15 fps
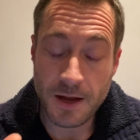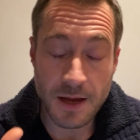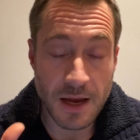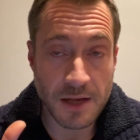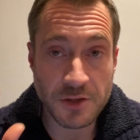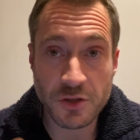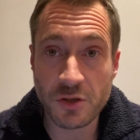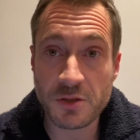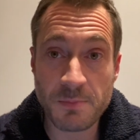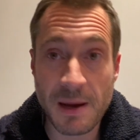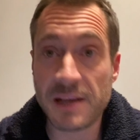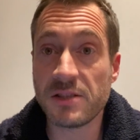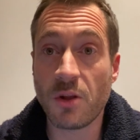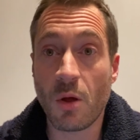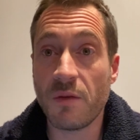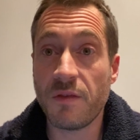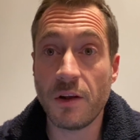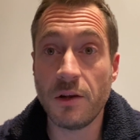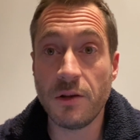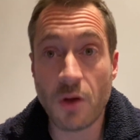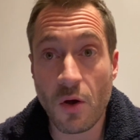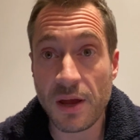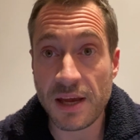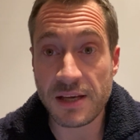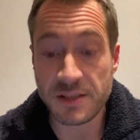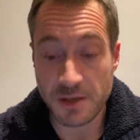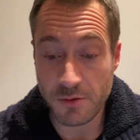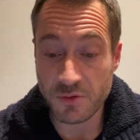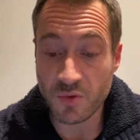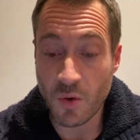It just makes life a lot
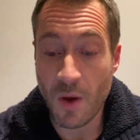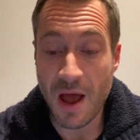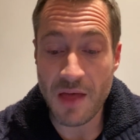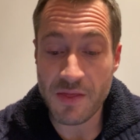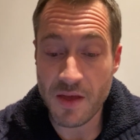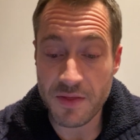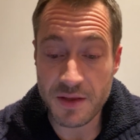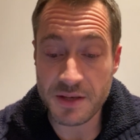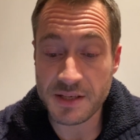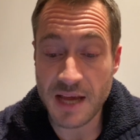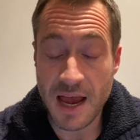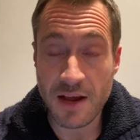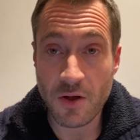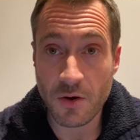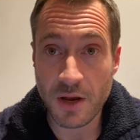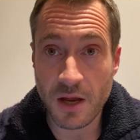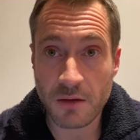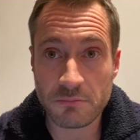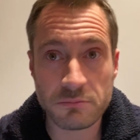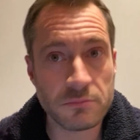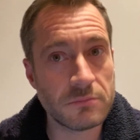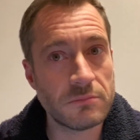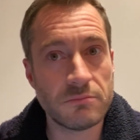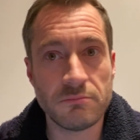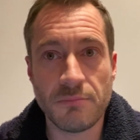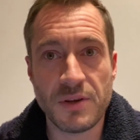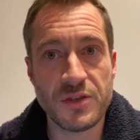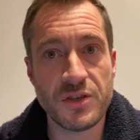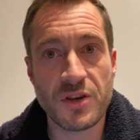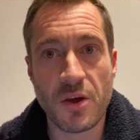easier as well. And then the tag on it
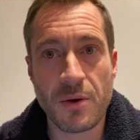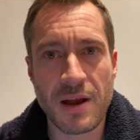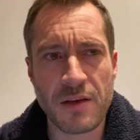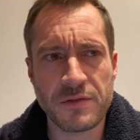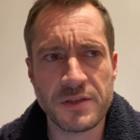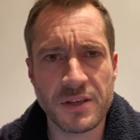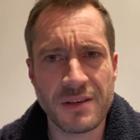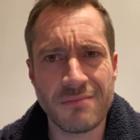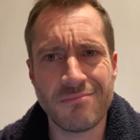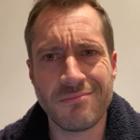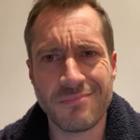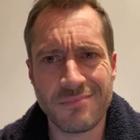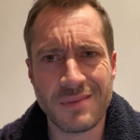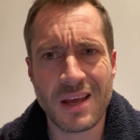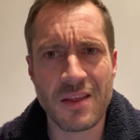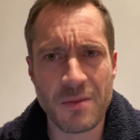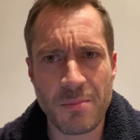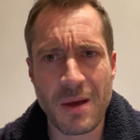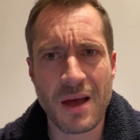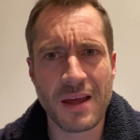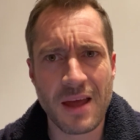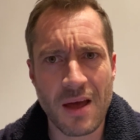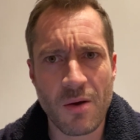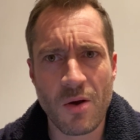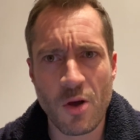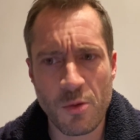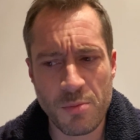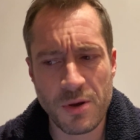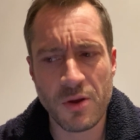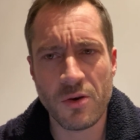means you don't have to get the bag out,
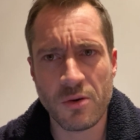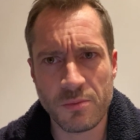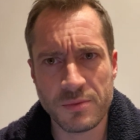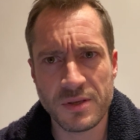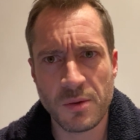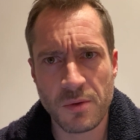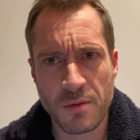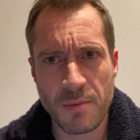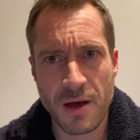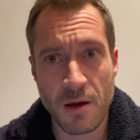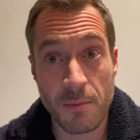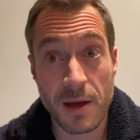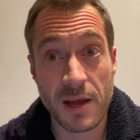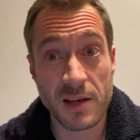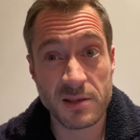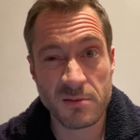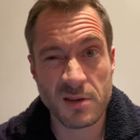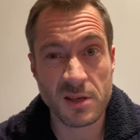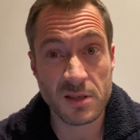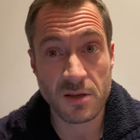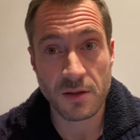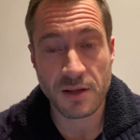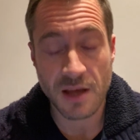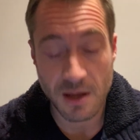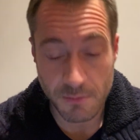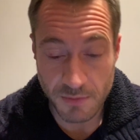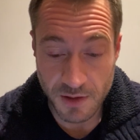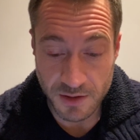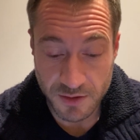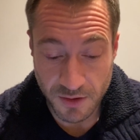open it up, see what the battle mat is, because
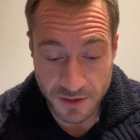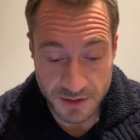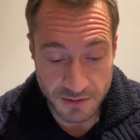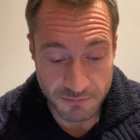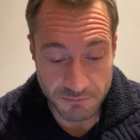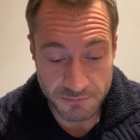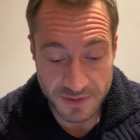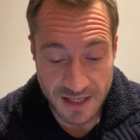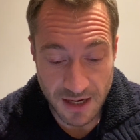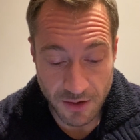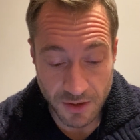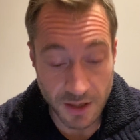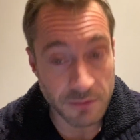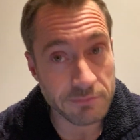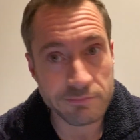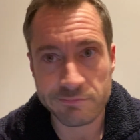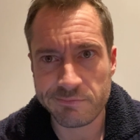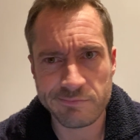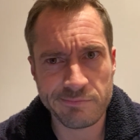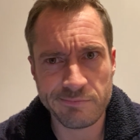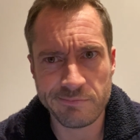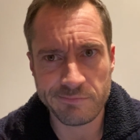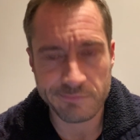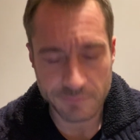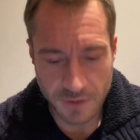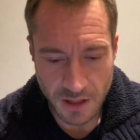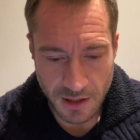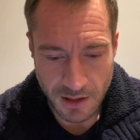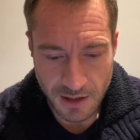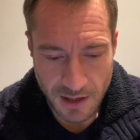it's got the tag on it.
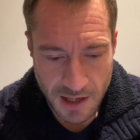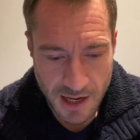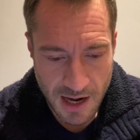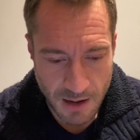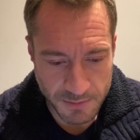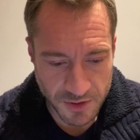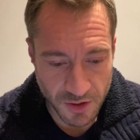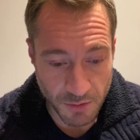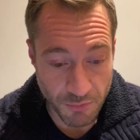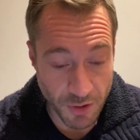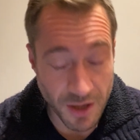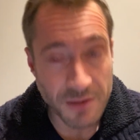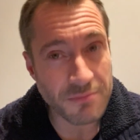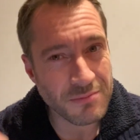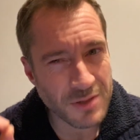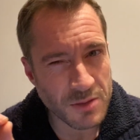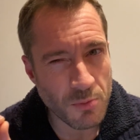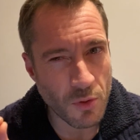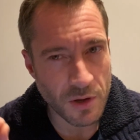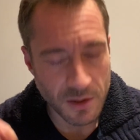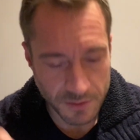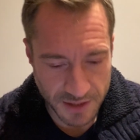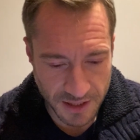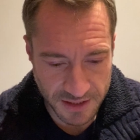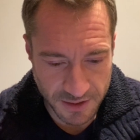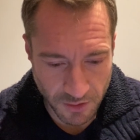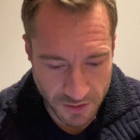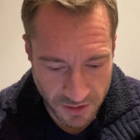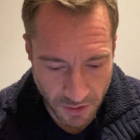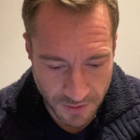Absolutely brilliant. Small little
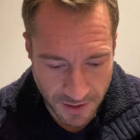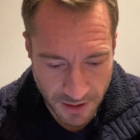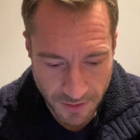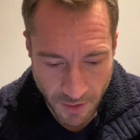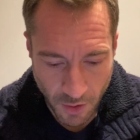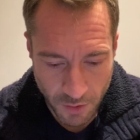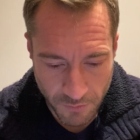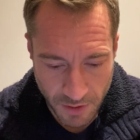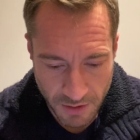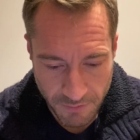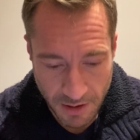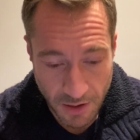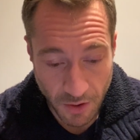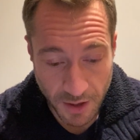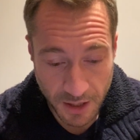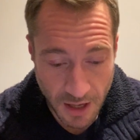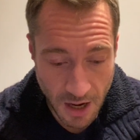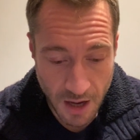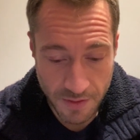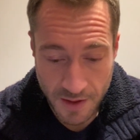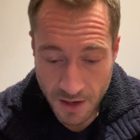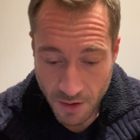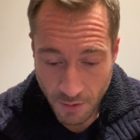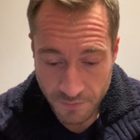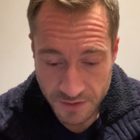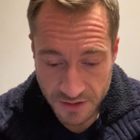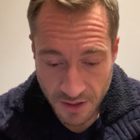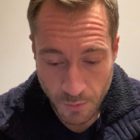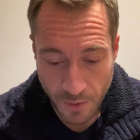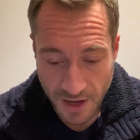details like that I really, really like. And then
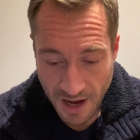obviously we